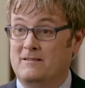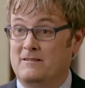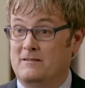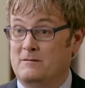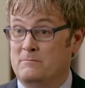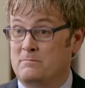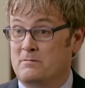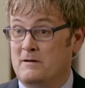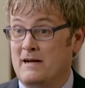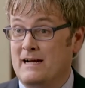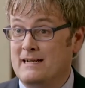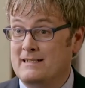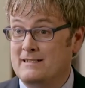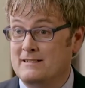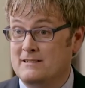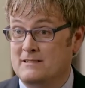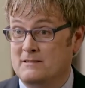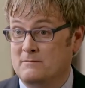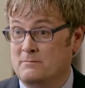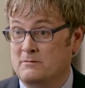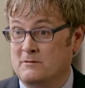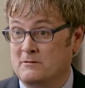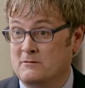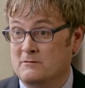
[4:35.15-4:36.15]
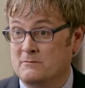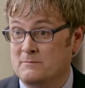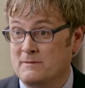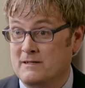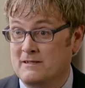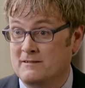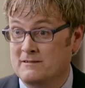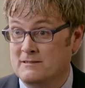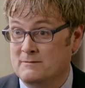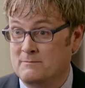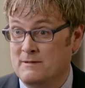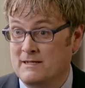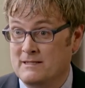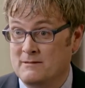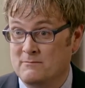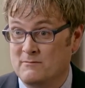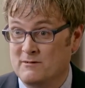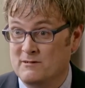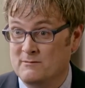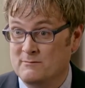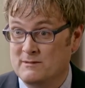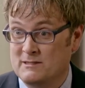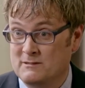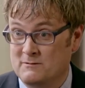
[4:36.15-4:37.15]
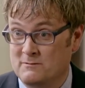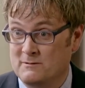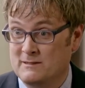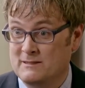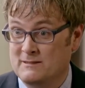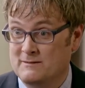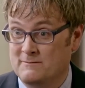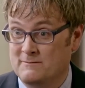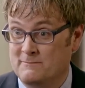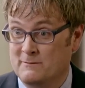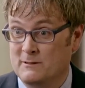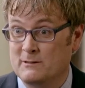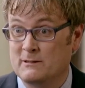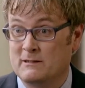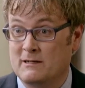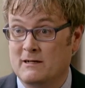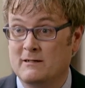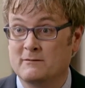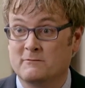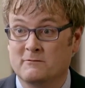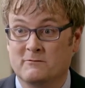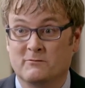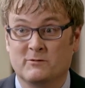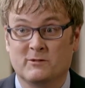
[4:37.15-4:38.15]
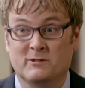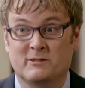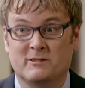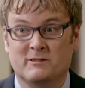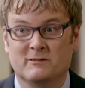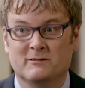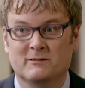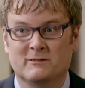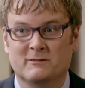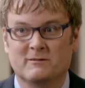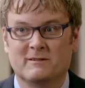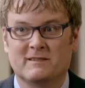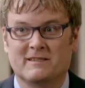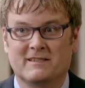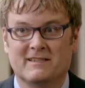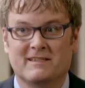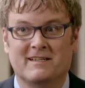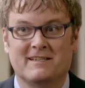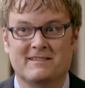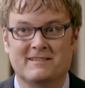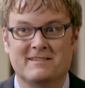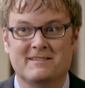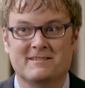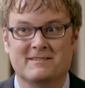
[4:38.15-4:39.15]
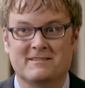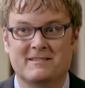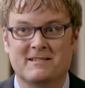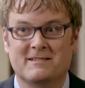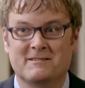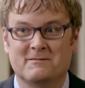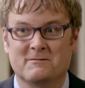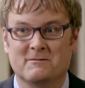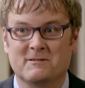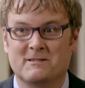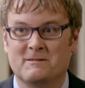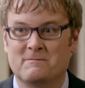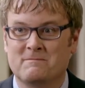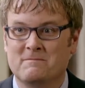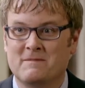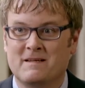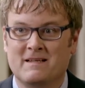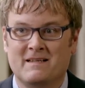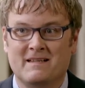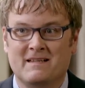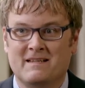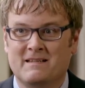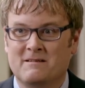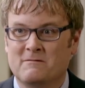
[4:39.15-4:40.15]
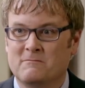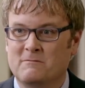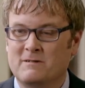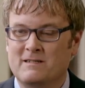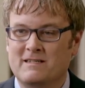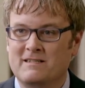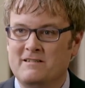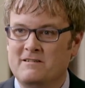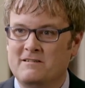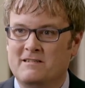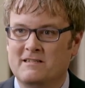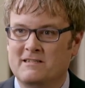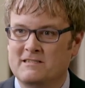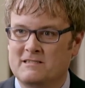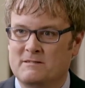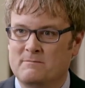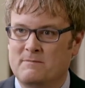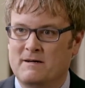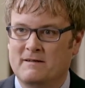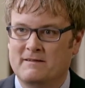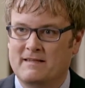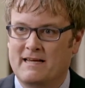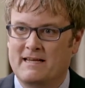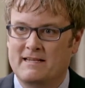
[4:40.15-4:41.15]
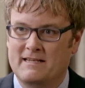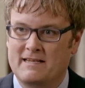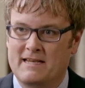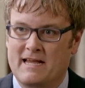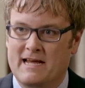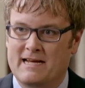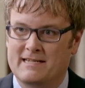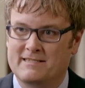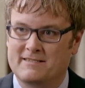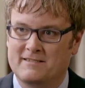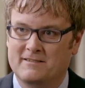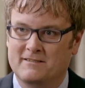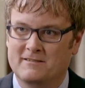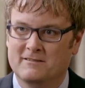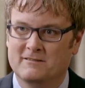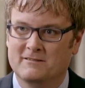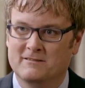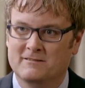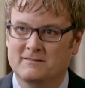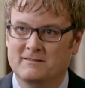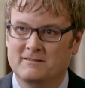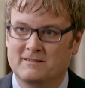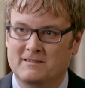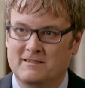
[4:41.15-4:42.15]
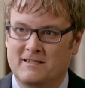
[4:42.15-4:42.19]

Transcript: The practice of plural marriage by the Mormons was very controversial during the 19th century. What can you tell us about that national